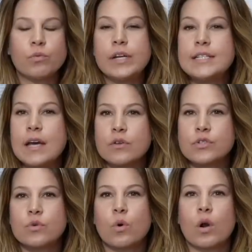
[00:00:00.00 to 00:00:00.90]
a retail
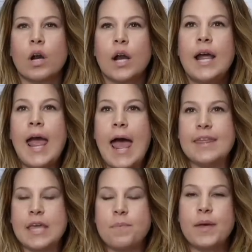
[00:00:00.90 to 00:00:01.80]
store
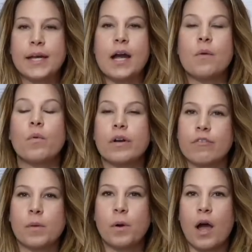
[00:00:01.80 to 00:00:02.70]
and they pick up one of
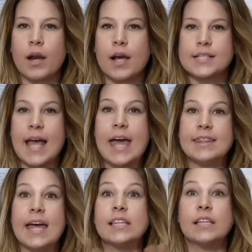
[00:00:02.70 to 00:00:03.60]
our products and
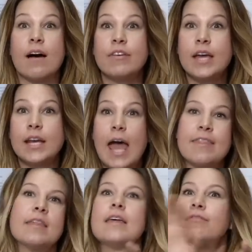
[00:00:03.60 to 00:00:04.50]
they love it and
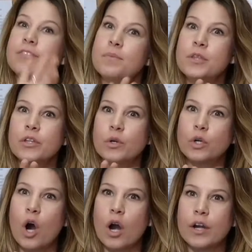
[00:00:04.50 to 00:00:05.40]
then they flip the little
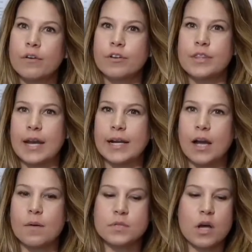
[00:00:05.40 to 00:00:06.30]
card over that it
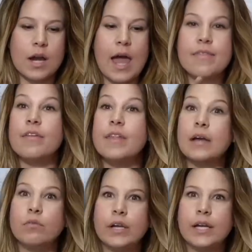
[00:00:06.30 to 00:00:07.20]
comes on and then
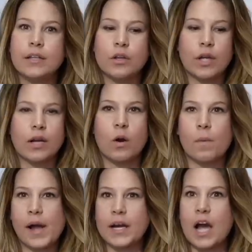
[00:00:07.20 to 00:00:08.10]
they read and they're like, oh
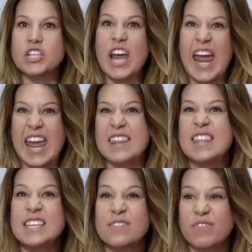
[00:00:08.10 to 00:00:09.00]
my gosh, and
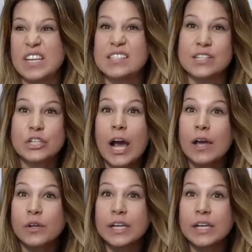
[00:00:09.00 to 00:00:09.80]
this feeds a child